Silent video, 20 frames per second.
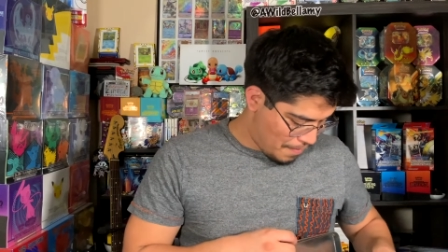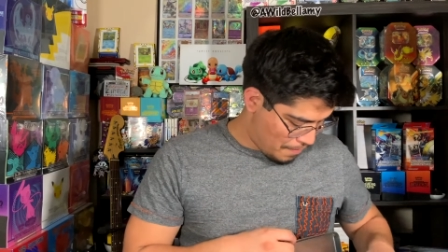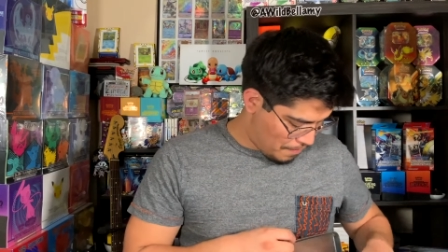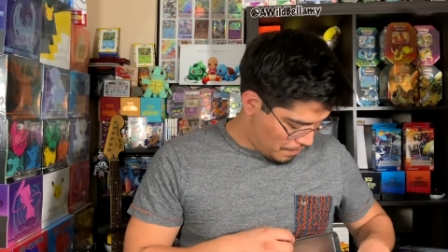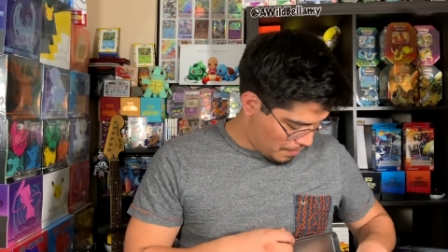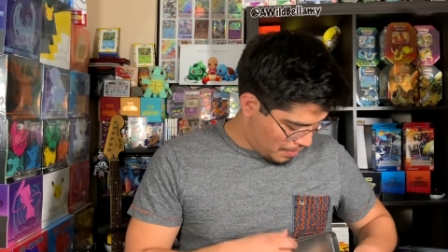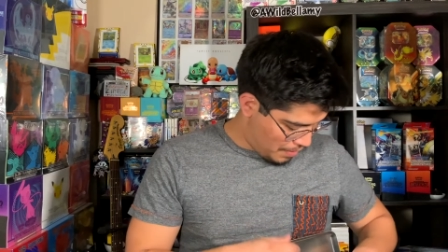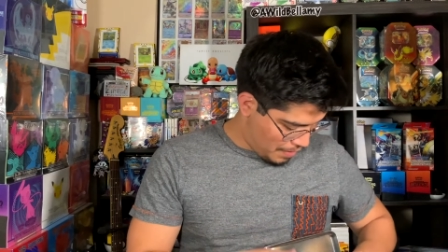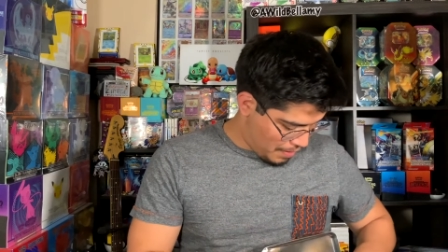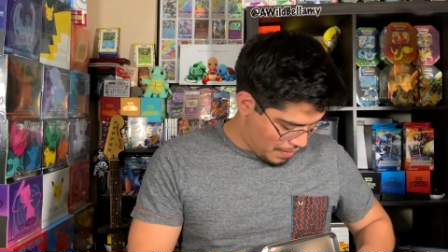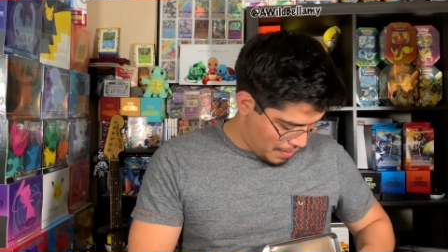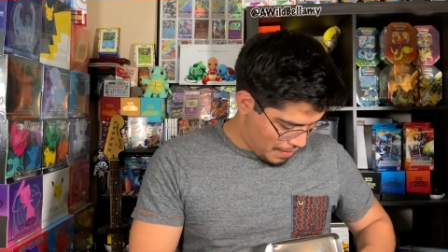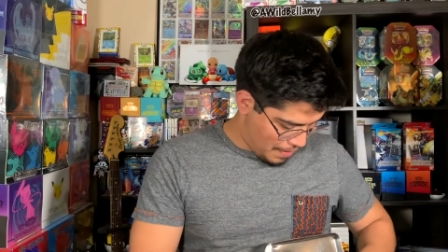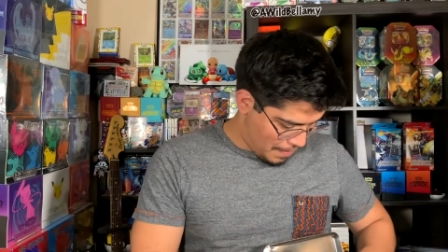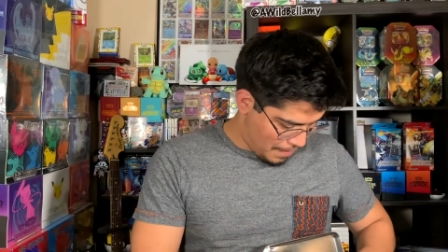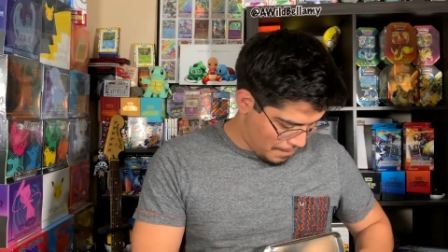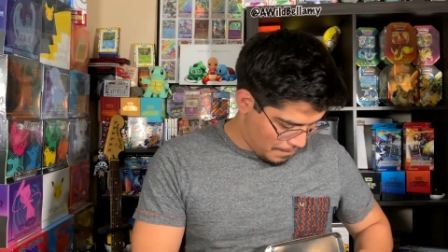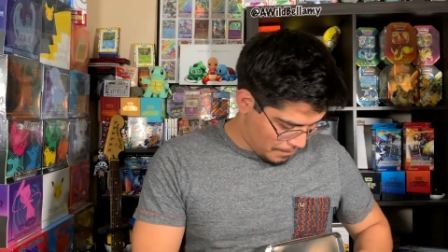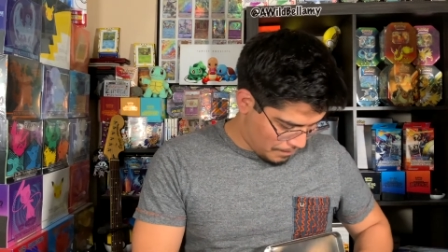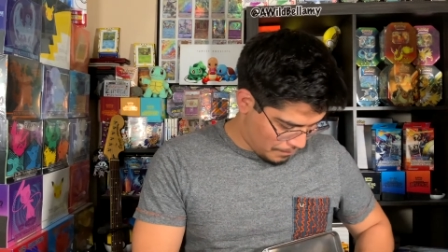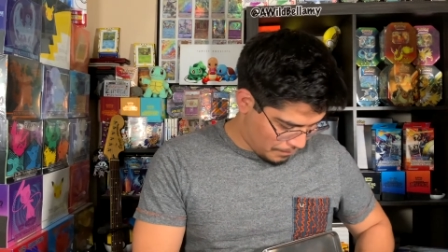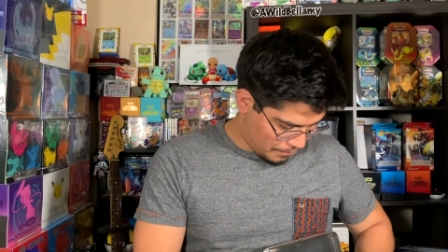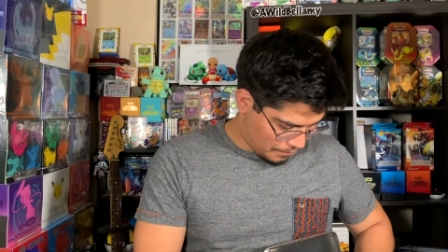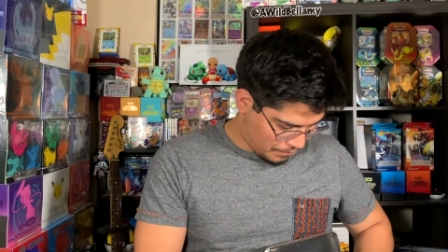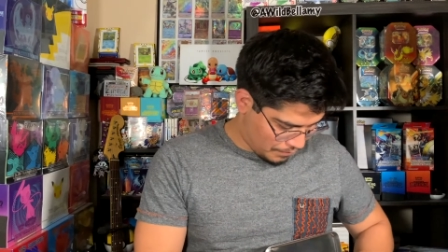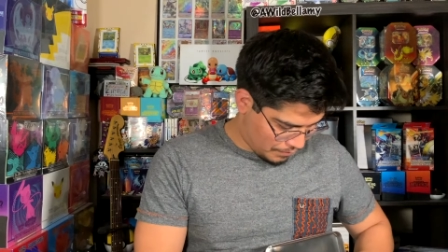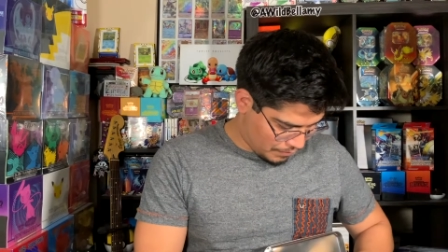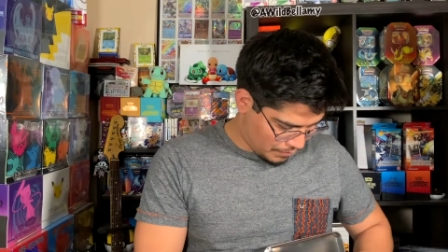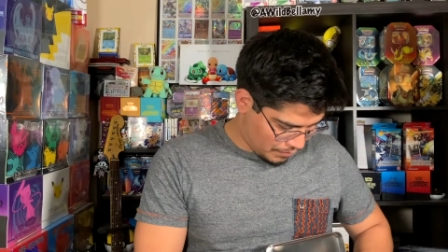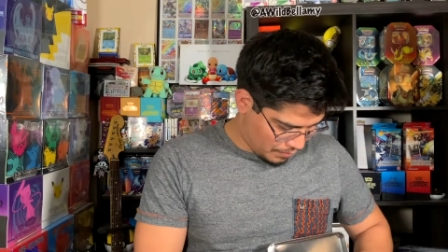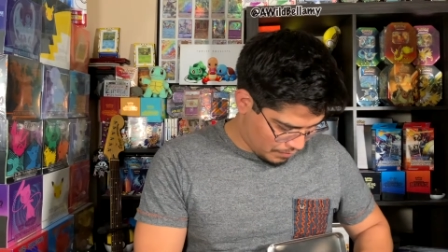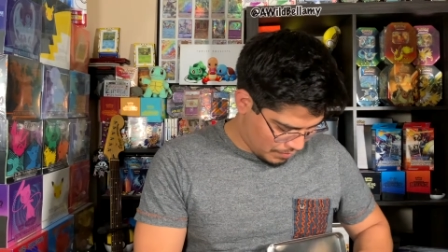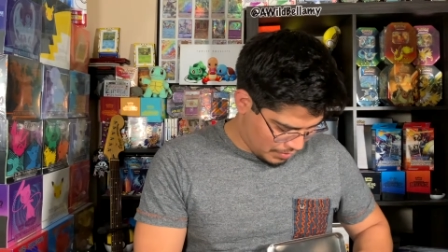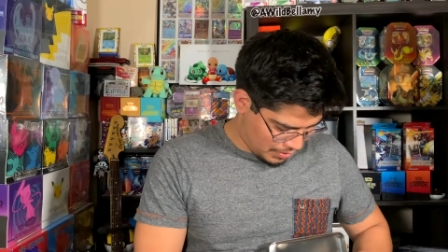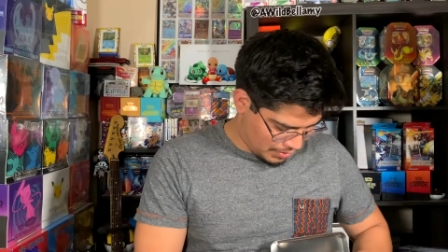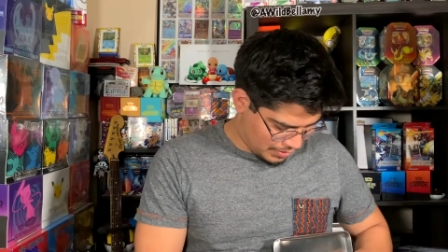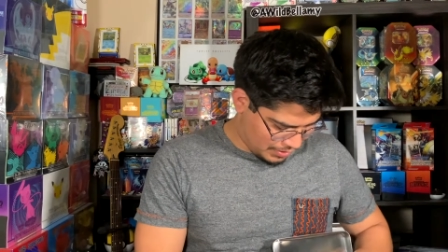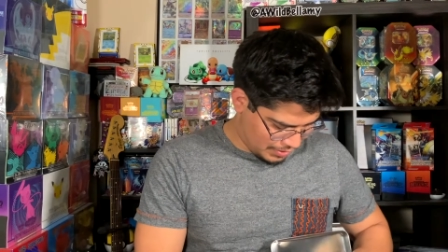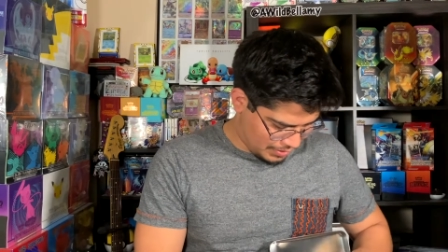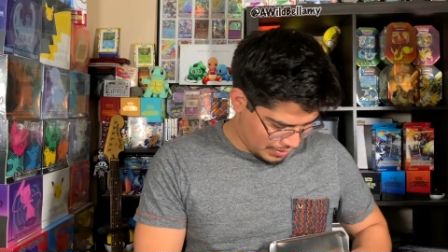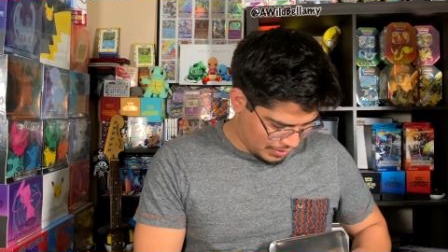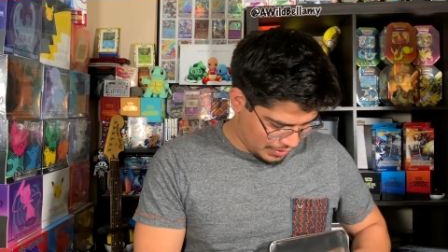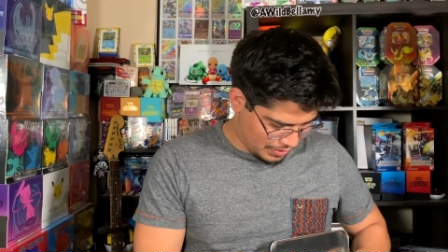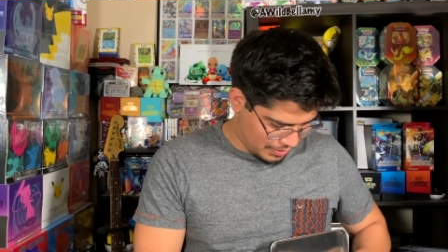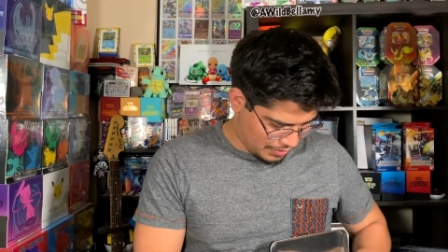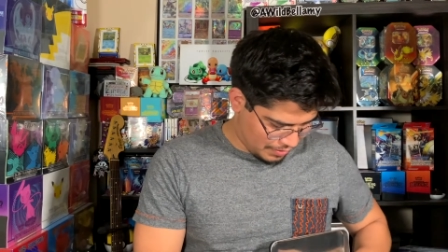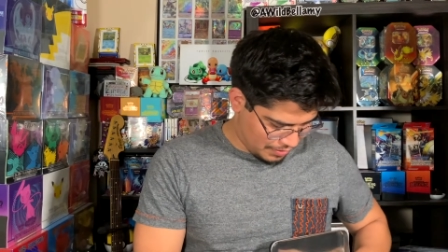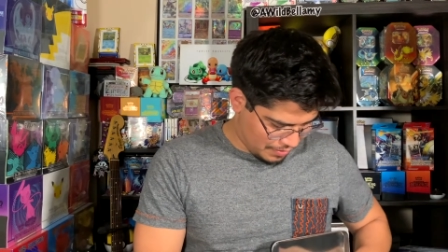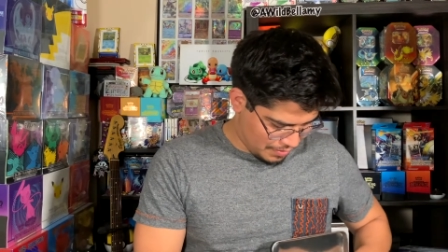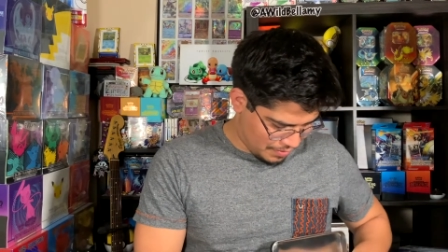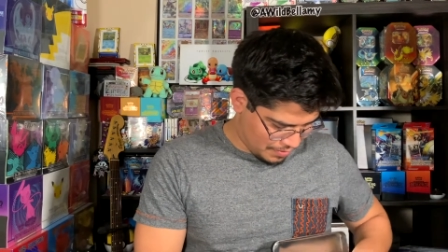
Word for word: We got, what else is in here?